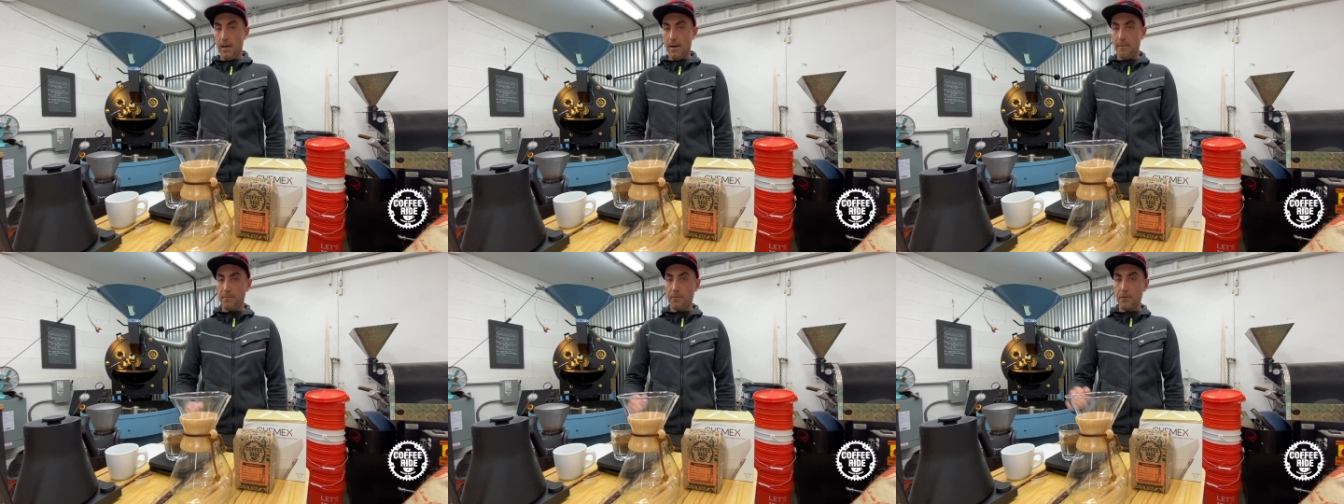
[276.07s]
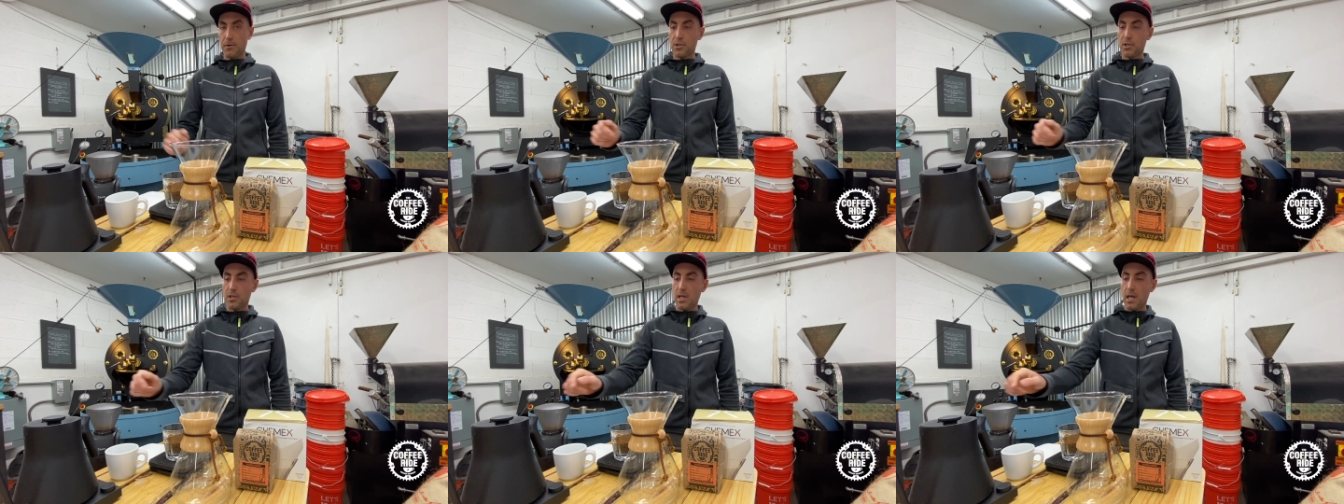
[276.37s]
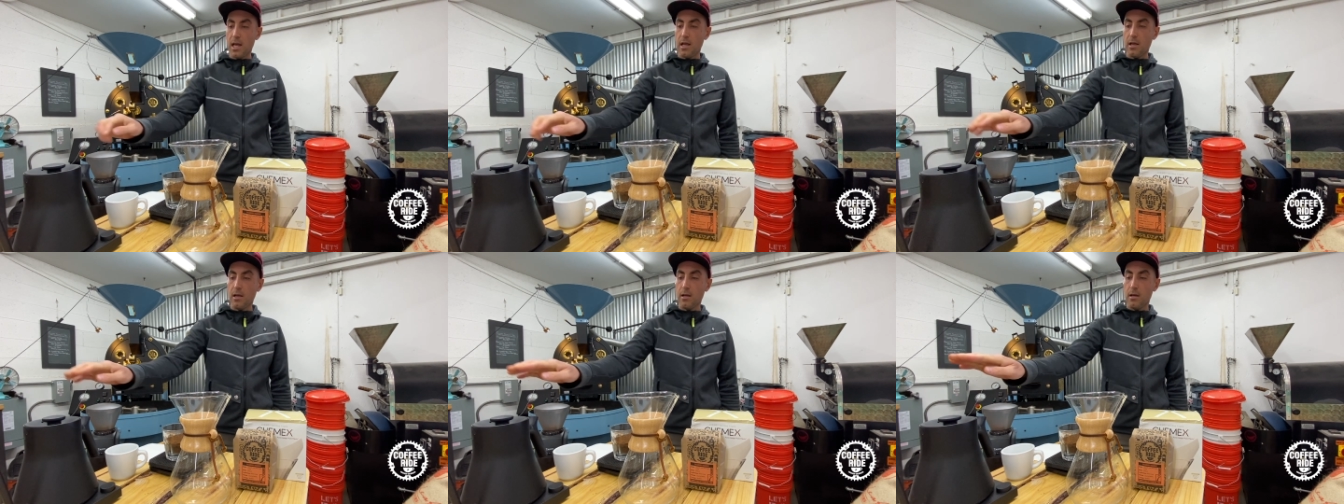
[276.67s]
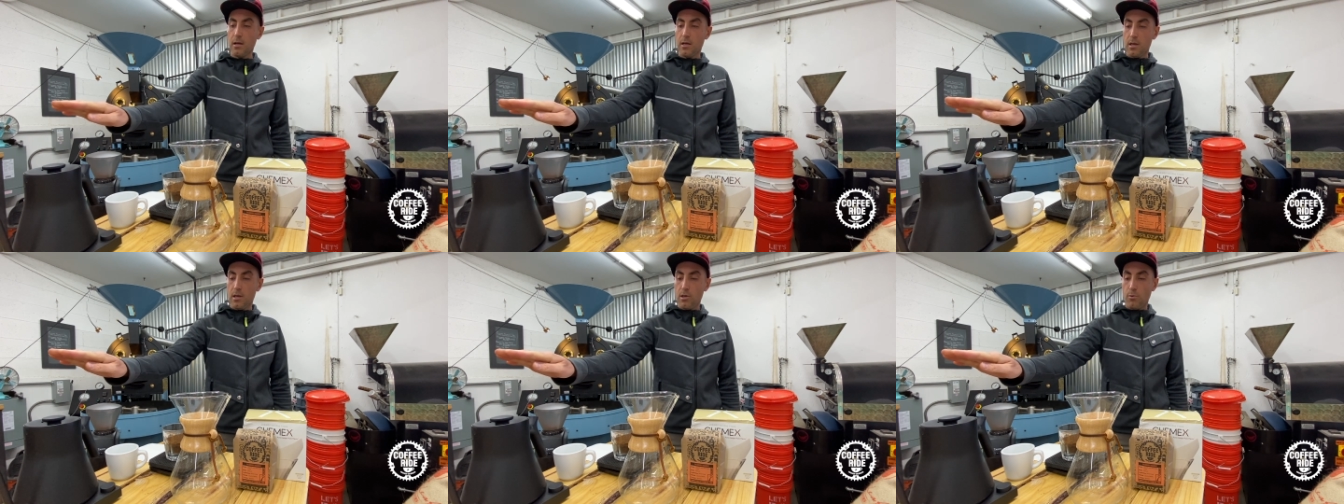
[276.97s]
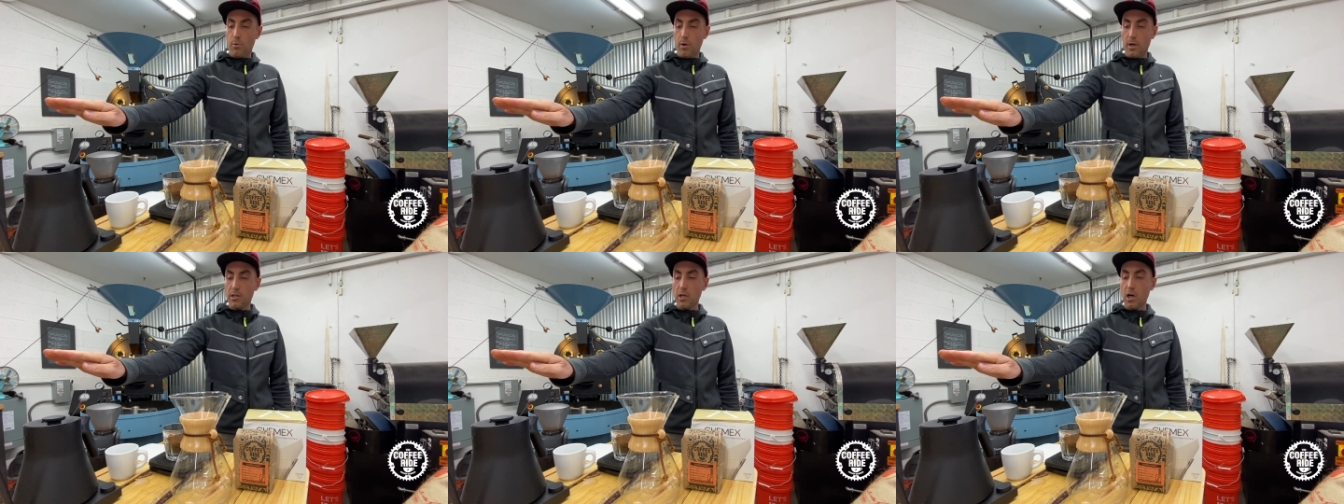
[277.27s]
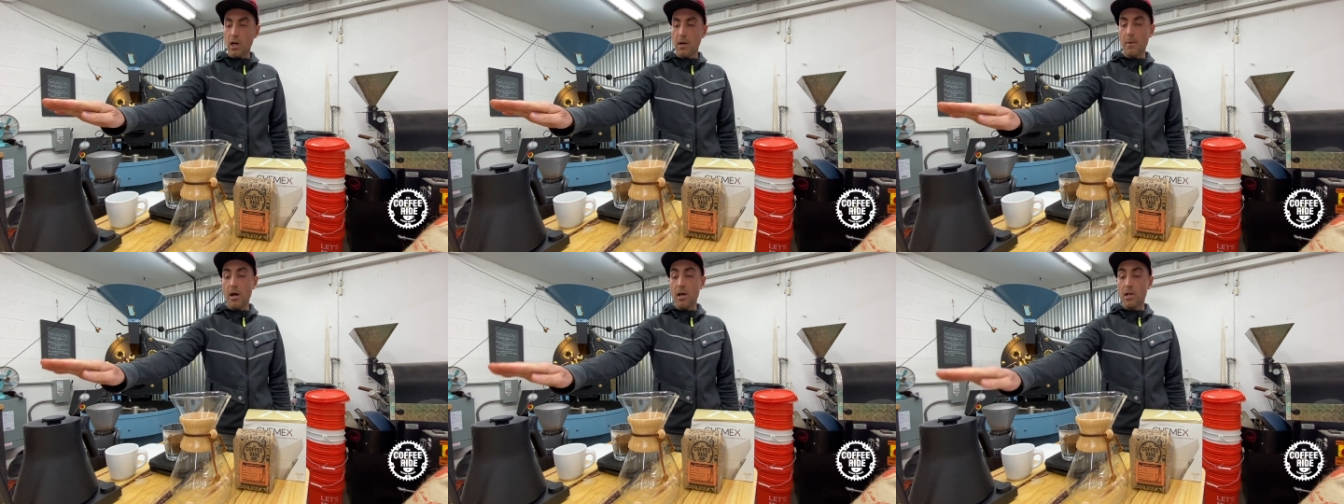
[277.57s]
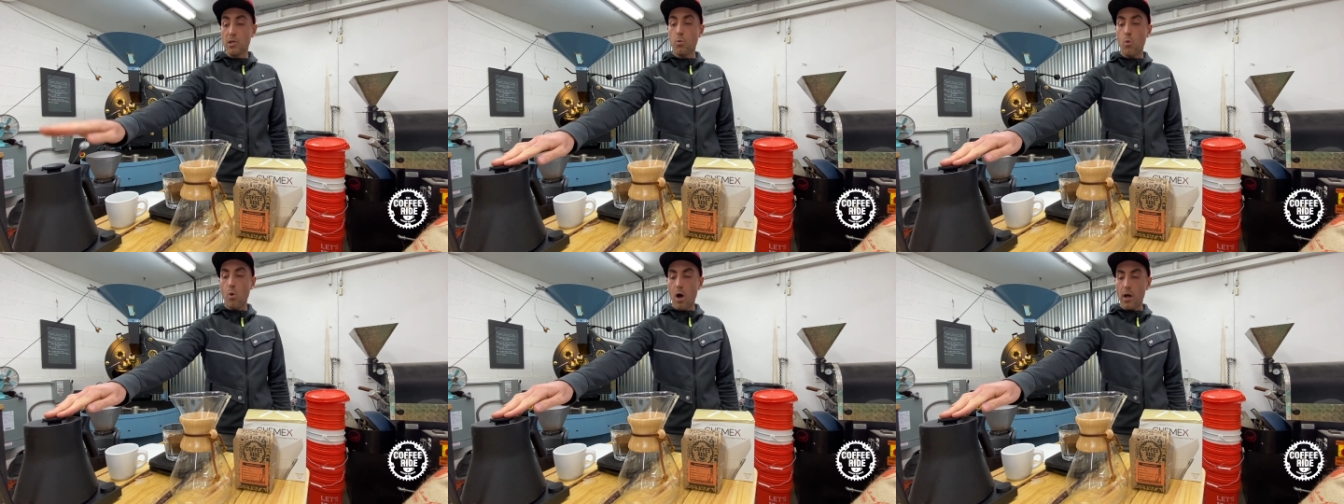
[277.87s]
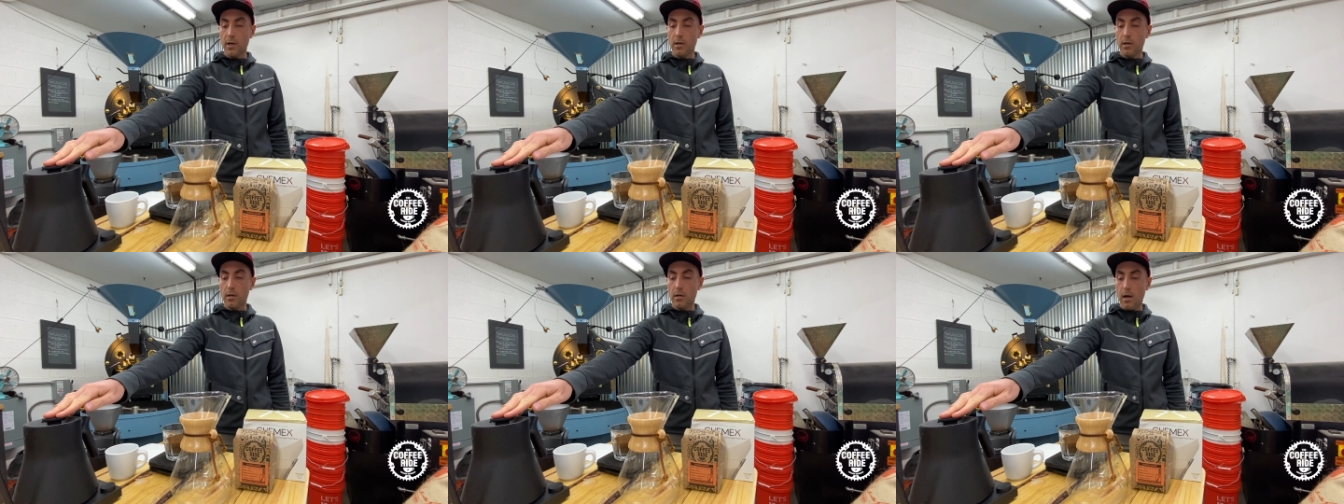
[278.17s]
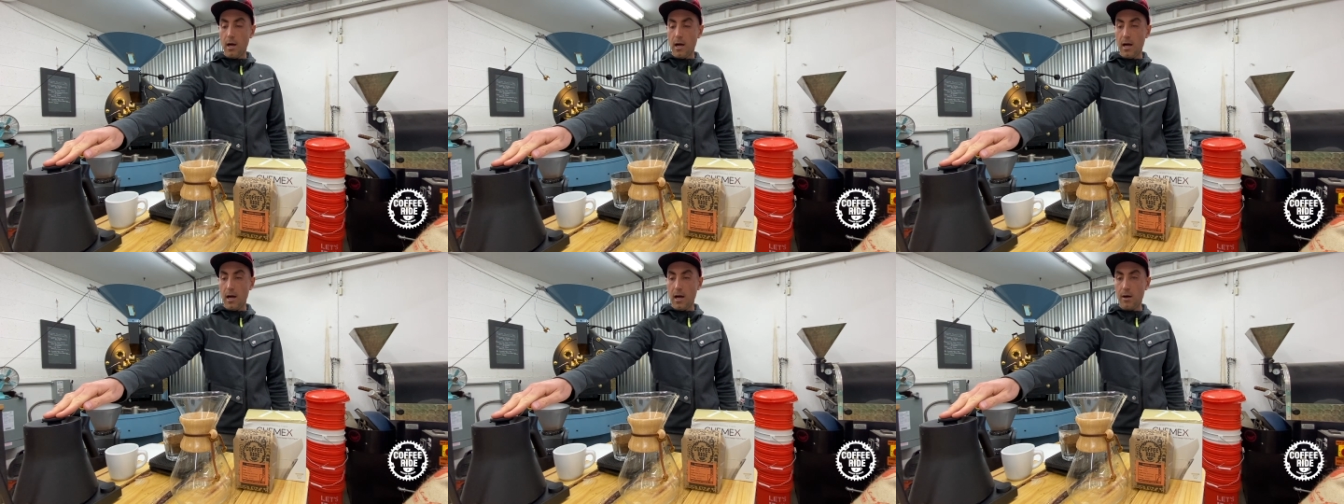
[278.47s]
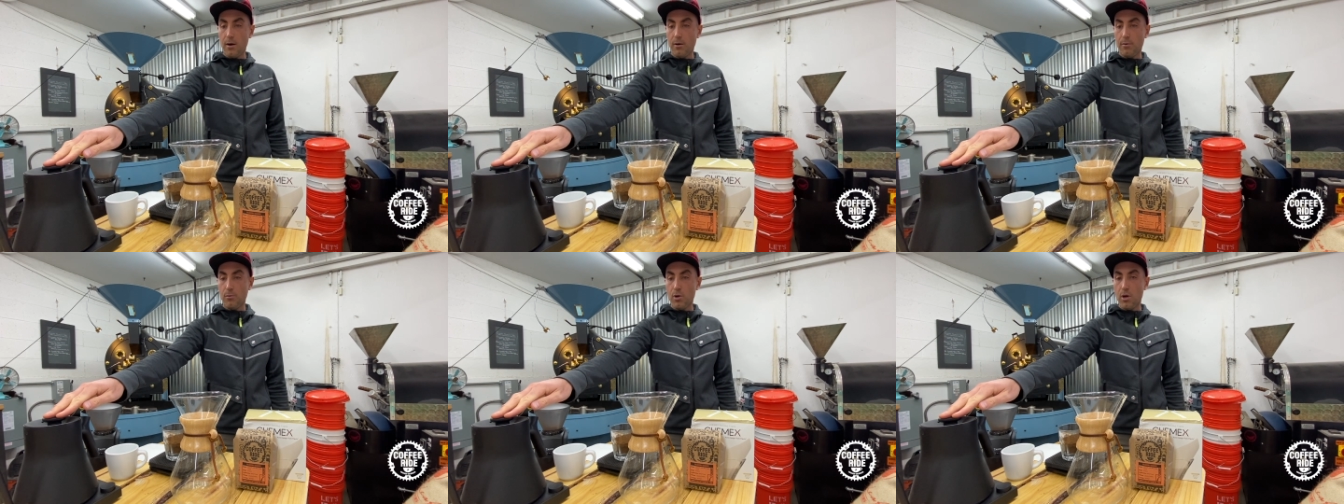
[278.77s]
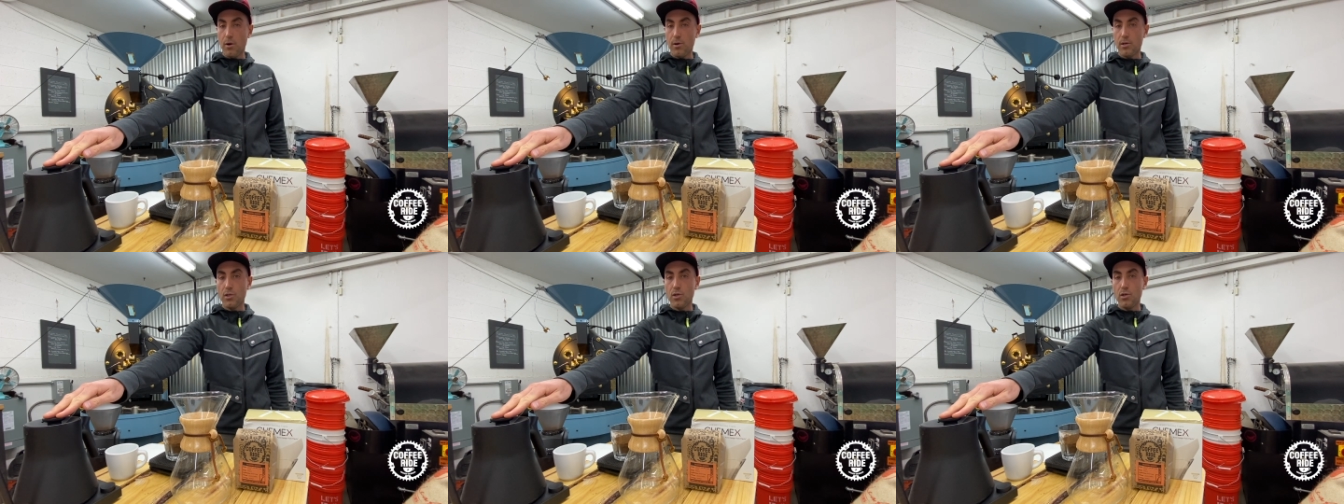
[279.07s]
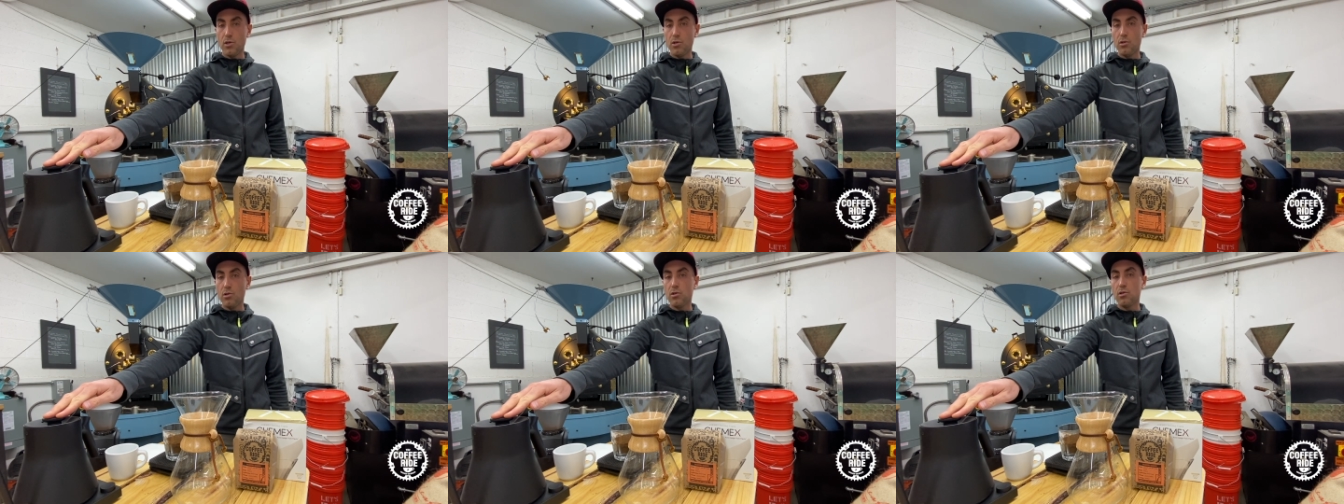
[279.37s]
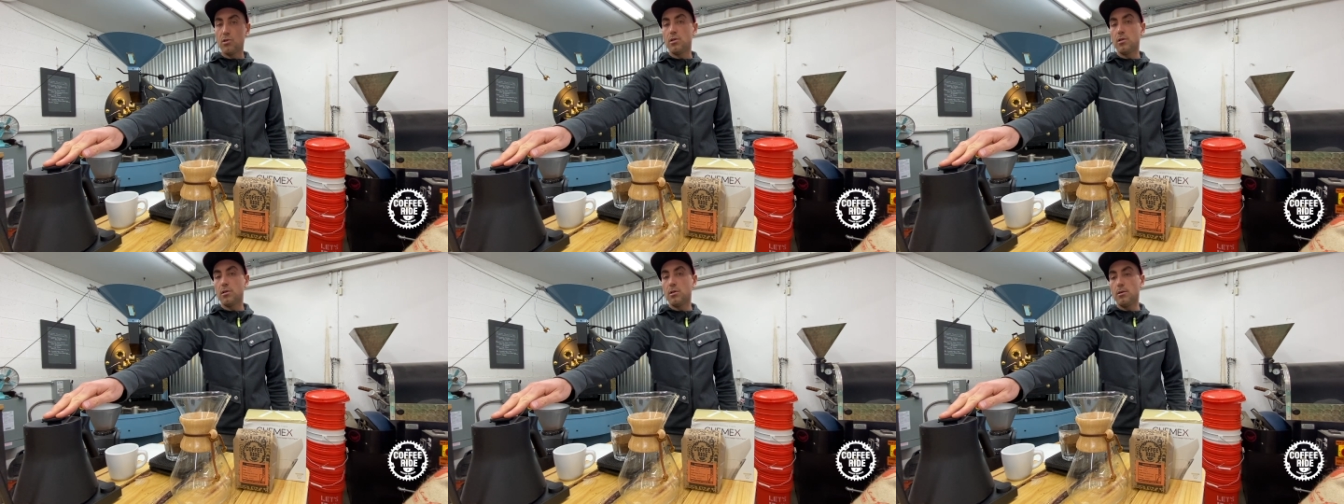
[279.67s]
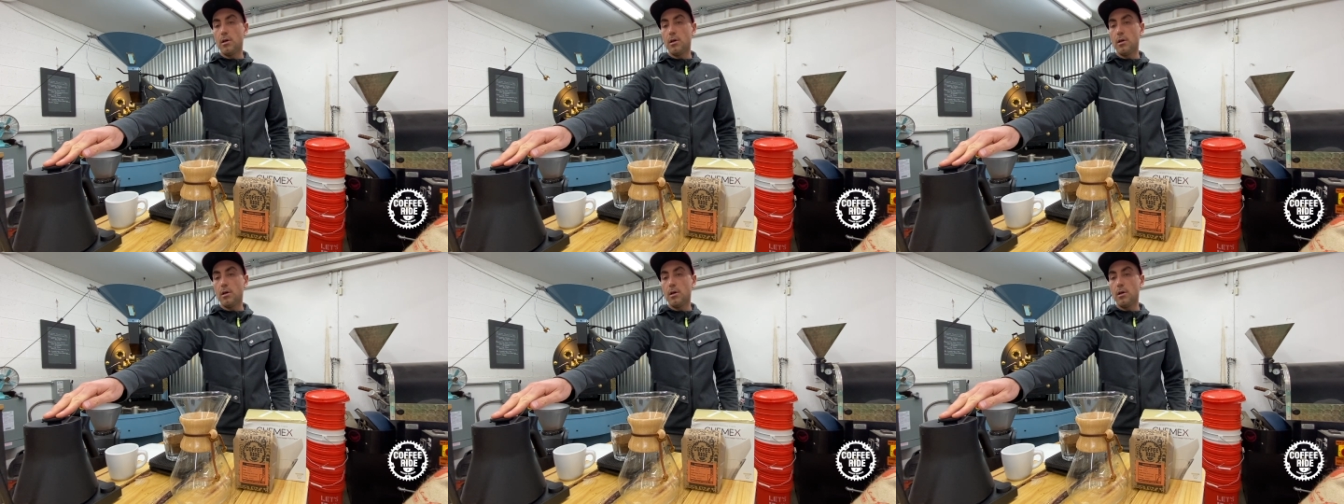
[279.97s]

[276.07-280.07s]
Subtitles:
First thing I want to talk about is water. We always use